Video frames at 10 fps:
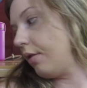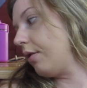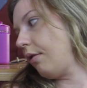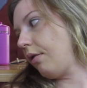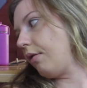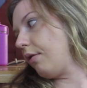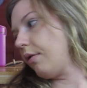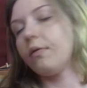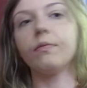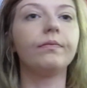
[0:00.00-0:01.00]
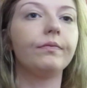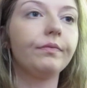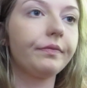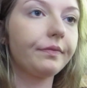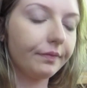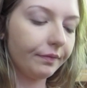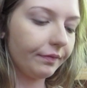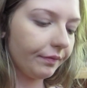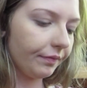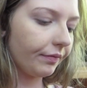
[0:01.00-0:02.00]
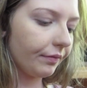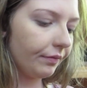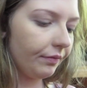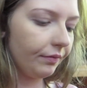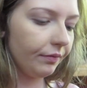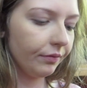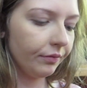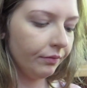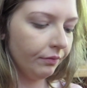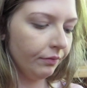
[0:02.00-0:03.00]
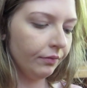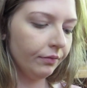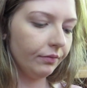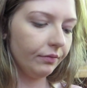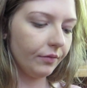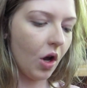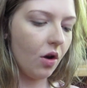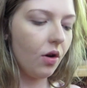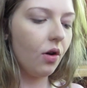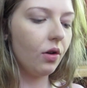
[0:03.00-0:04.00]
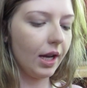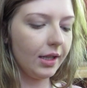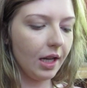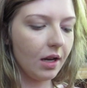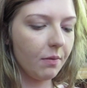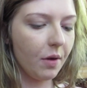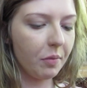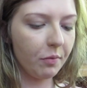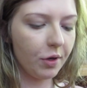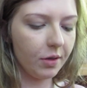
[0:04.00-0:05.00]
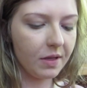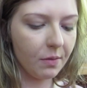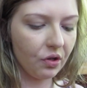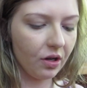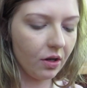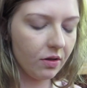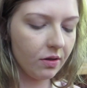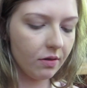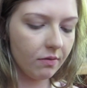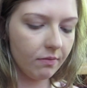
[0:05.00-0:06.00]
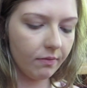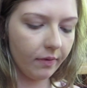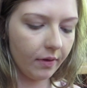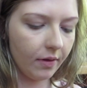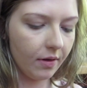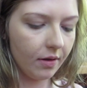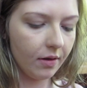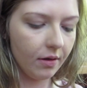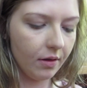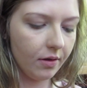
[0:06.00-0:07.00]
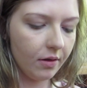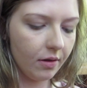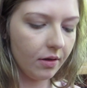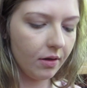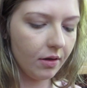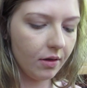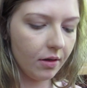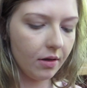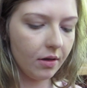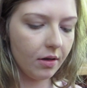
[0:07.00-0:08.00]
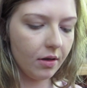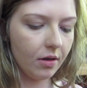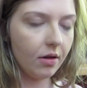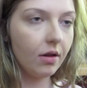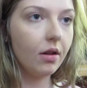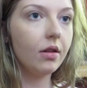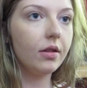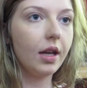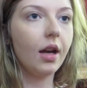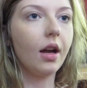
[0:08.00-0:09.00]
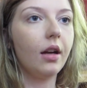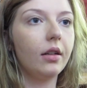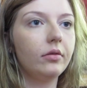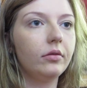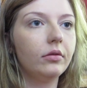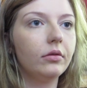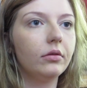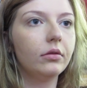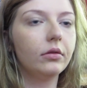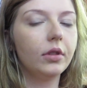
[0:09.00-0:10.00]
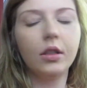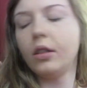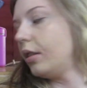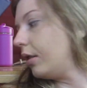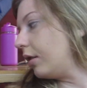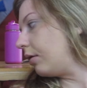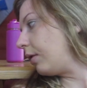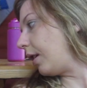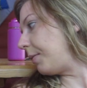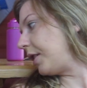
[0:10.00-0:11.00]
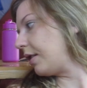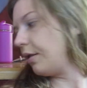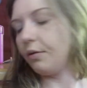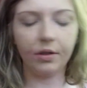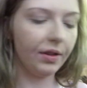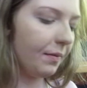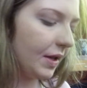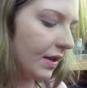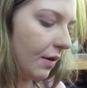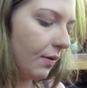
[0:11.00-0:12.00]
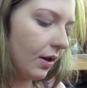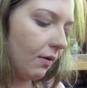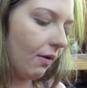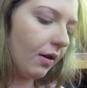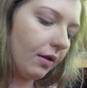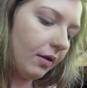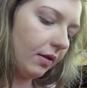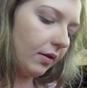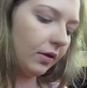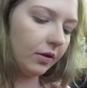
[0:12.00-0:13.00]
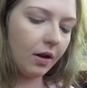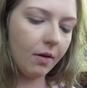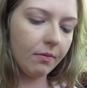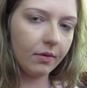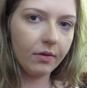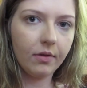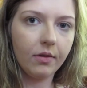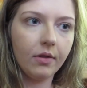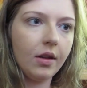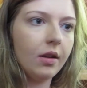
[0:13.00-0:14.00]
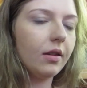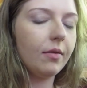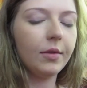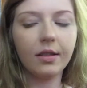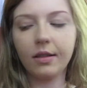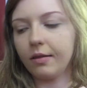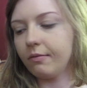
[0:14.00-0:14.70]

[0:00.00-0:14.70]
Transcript: No, like shovel them. Like Oh, like dig them up and put them somewhere else? No, like pick them up. Yeah. Let me see what. Let me see where you want. Come. Let me see.